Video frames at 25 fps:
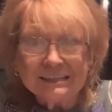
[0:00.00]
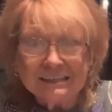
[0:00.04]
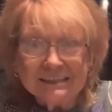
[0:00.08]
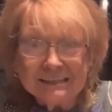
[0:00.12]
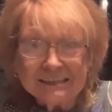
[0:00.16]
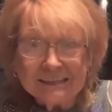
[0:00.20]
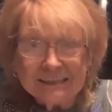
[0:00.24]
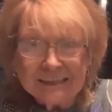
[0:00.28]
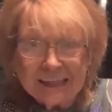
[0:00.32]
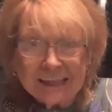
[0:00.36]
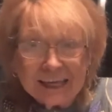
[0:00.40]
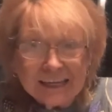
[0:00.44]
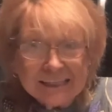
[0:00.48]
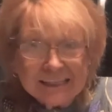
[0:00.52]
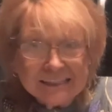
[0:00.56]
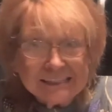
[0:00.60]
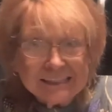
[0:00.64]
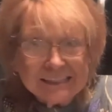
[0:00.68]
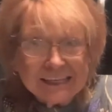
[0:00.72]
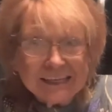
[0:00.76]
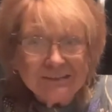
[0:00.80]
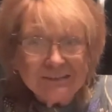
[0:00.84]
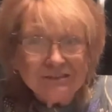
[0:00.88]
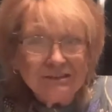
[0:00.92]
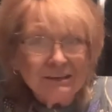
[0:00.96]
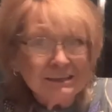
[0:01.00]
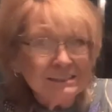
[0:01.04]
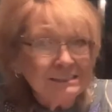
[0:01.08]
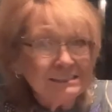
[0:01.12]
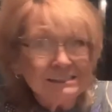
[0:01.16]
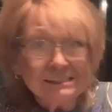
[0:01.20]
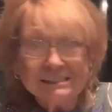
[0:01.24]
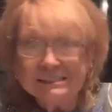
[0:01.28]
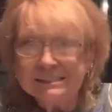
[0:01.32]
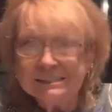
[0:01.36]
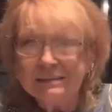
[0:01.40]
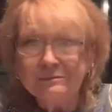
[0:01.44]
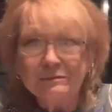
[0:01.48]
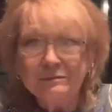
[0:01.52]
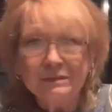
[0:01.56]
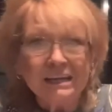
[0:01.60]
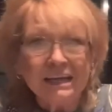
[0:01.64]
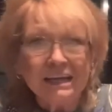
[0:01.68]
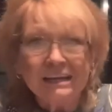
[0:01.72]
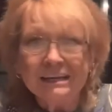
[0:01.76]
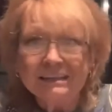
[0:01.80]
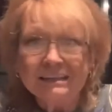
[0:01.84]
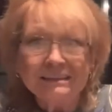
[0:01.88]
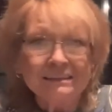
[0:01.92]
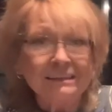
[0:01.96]
they said yes to something I
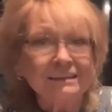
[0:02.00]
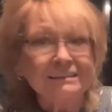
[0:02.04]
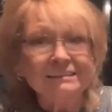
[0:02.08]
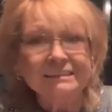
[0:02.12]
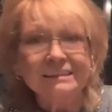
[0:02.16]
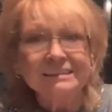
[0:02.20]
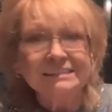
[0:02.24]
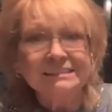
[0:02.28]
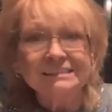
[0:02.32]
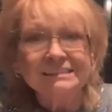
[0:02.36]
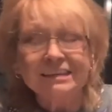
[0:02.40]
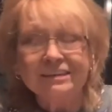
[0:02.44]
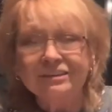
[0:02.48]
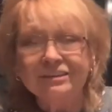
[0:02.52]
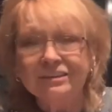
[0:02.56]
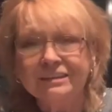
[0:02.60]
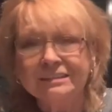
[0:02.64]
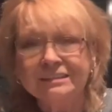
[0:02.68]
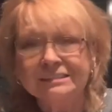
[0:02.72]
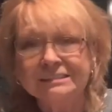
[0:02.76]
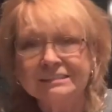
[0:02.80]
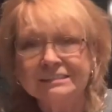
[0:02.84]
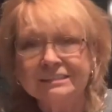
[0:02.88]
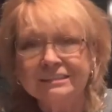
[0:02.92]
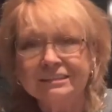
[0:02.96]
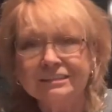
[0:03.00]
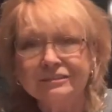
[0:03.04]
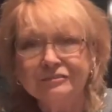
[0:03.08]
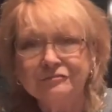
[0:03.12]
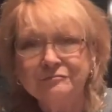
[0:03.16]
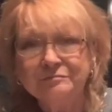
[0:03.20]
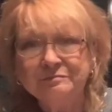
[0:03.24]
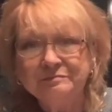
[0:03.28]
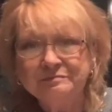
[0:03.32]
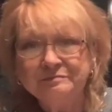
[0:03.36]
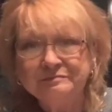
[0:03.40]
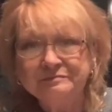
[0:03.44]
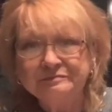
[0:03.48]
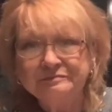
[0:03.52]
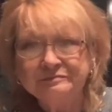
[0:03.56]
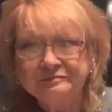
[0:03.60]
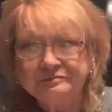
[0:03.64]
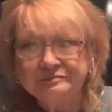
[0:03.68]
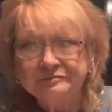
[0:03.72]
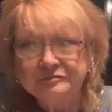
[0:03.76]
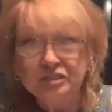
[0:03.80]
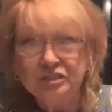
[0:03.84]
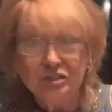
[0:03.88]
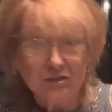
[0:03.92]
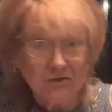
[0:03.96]
didn't think they'd say yes to.
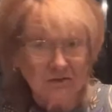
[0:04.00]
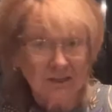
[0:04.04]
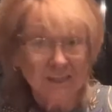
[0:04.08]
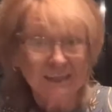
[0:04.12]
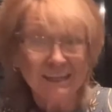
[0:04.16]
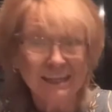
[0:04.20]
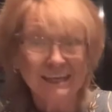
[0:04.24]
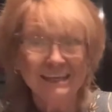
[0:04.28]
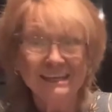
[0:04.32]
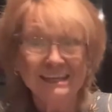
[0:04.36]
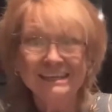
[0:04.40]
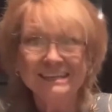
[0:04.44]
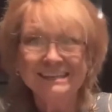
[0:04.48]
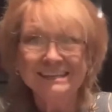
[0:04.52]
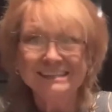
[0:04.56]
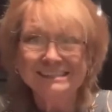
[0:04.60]
You know what that is?